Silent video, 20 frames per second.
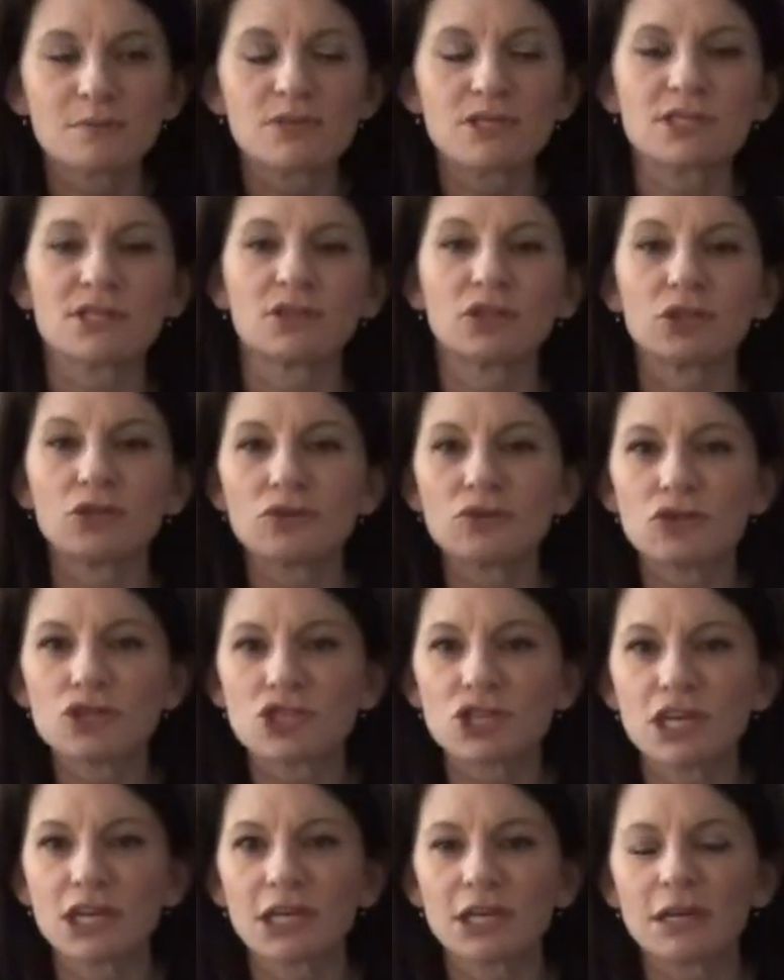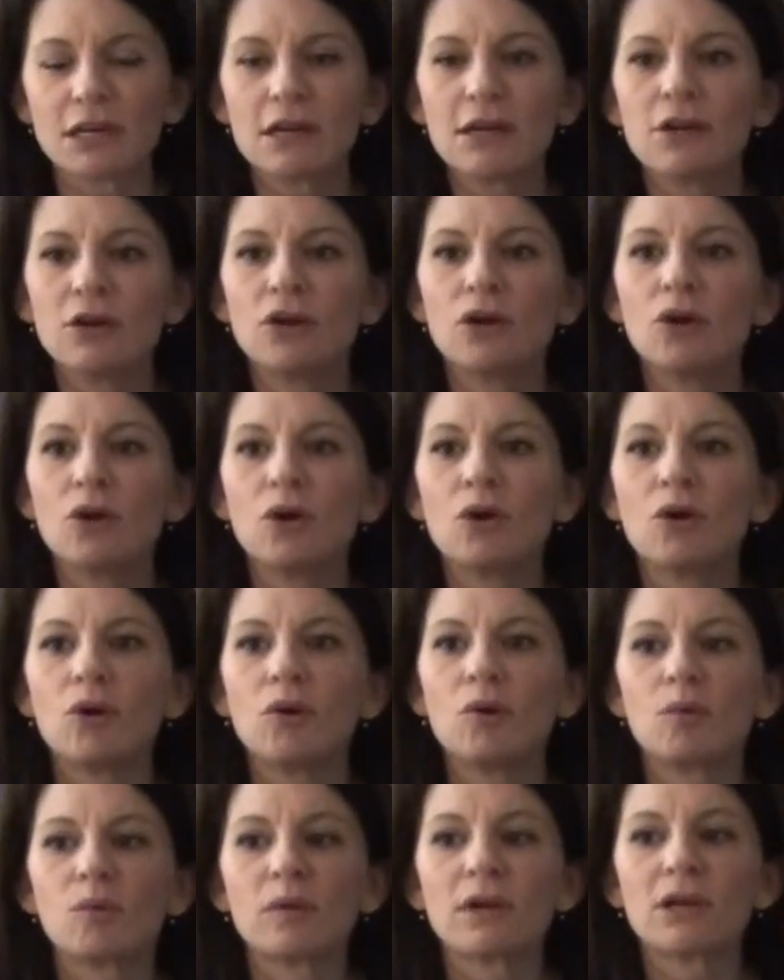solution.
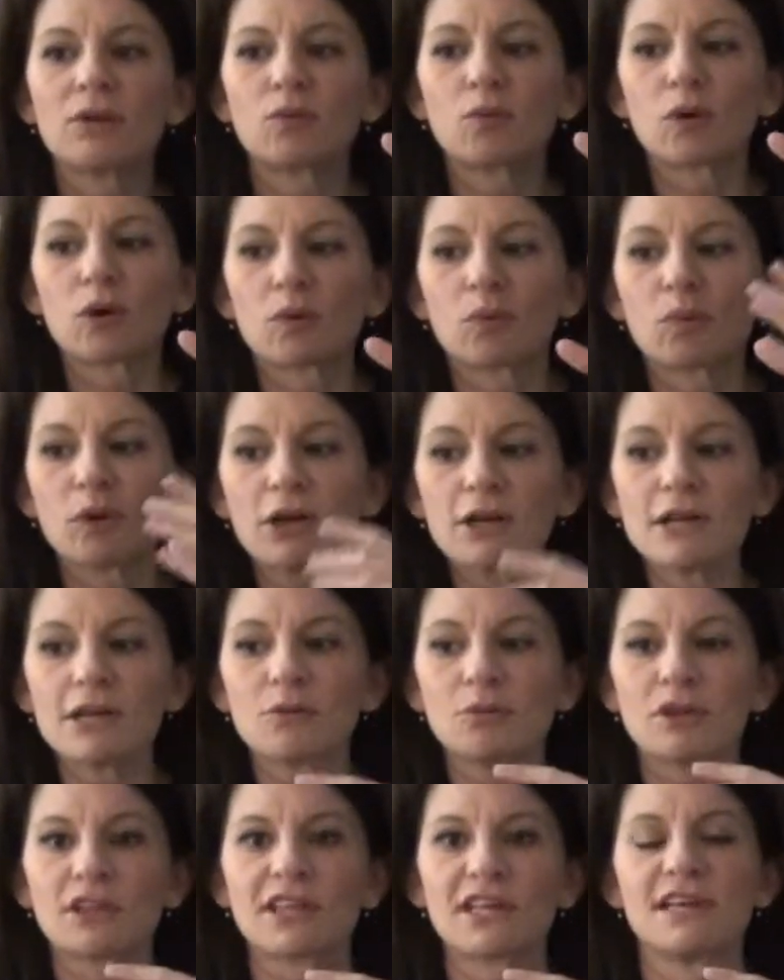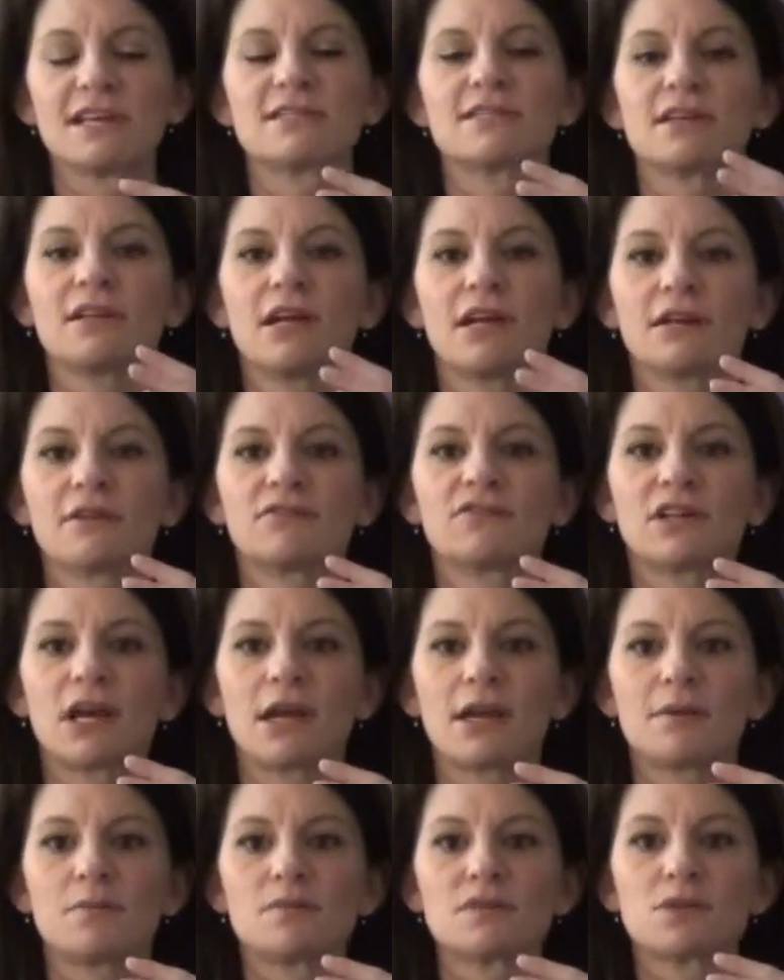When we're working with kids a lot of
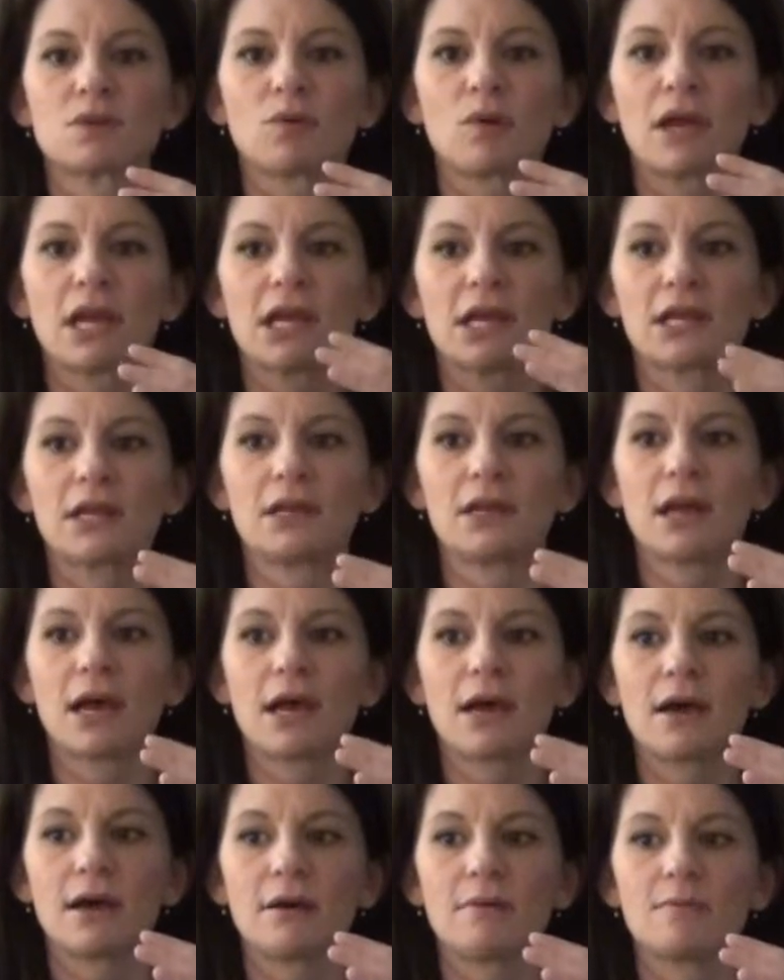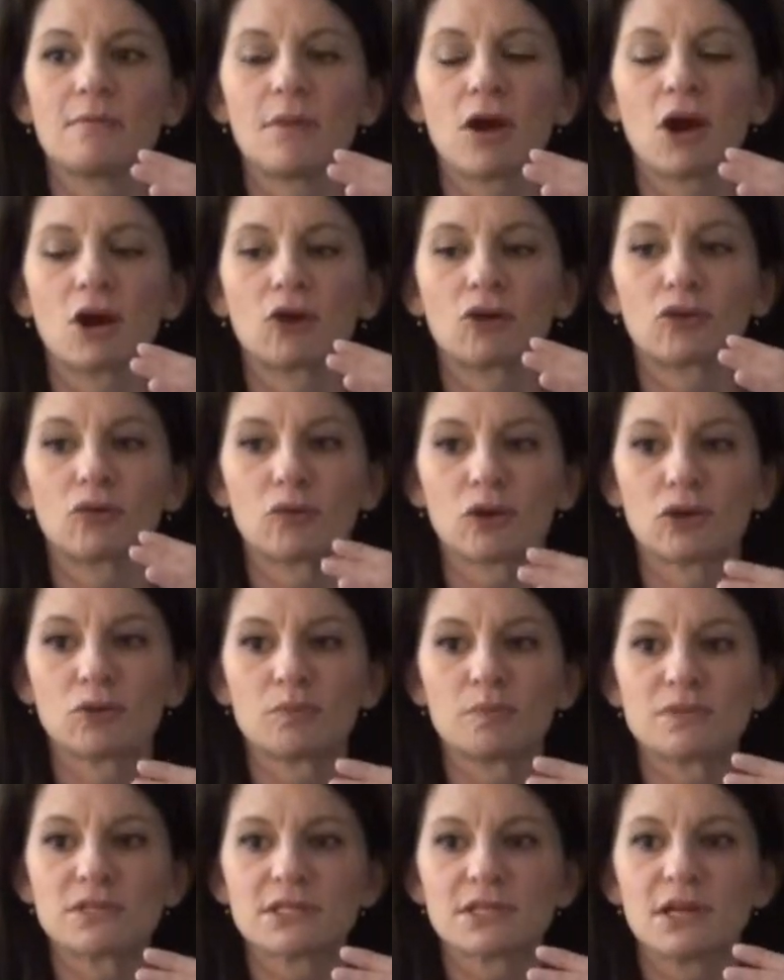times in our
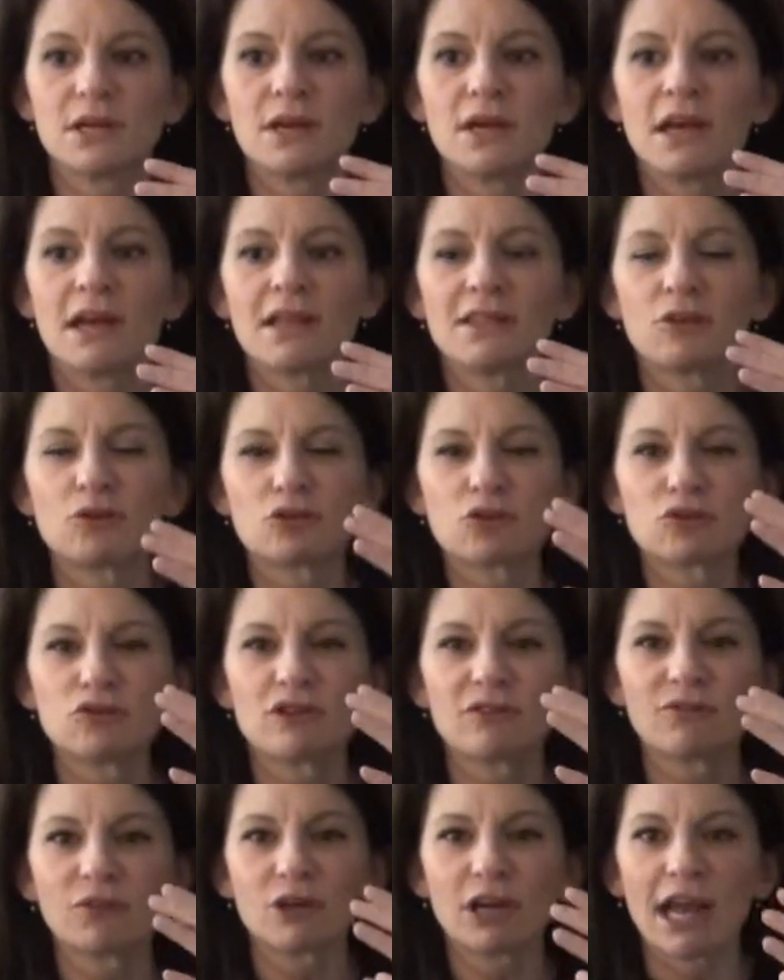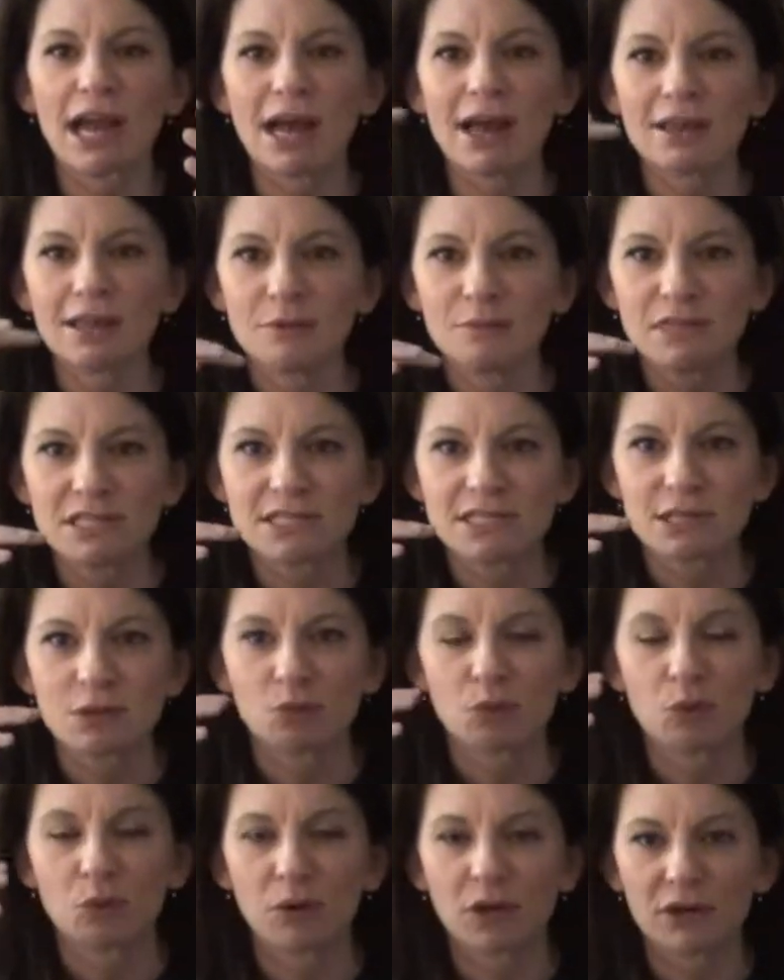groups, those are different elements
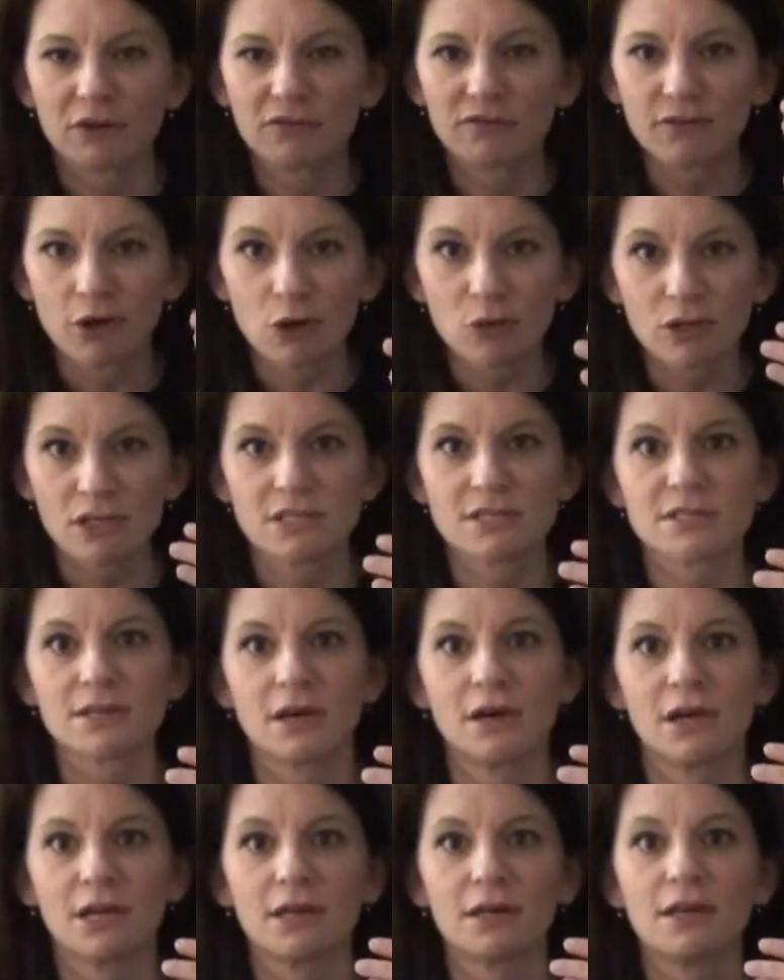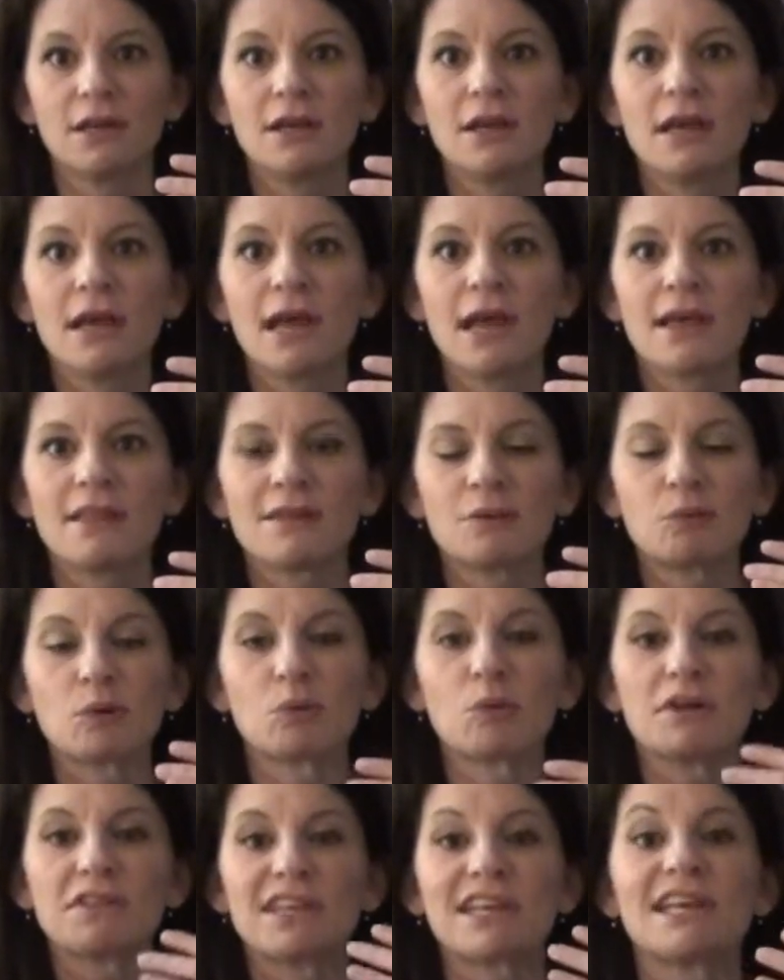that we want to focus on, that we
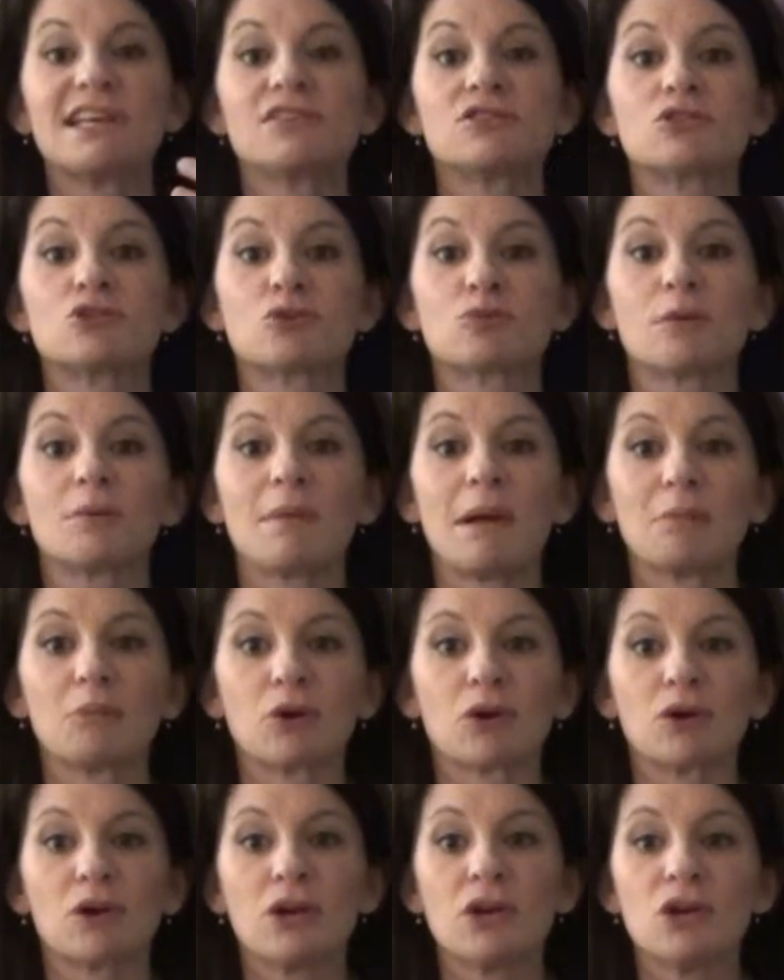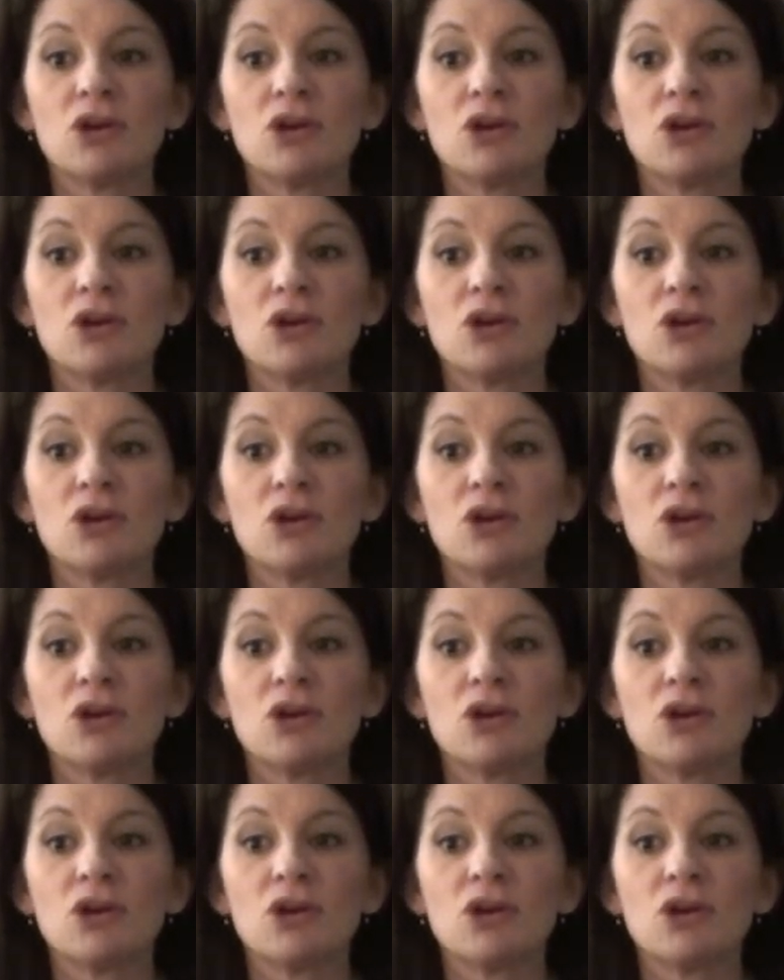want the kids to remember.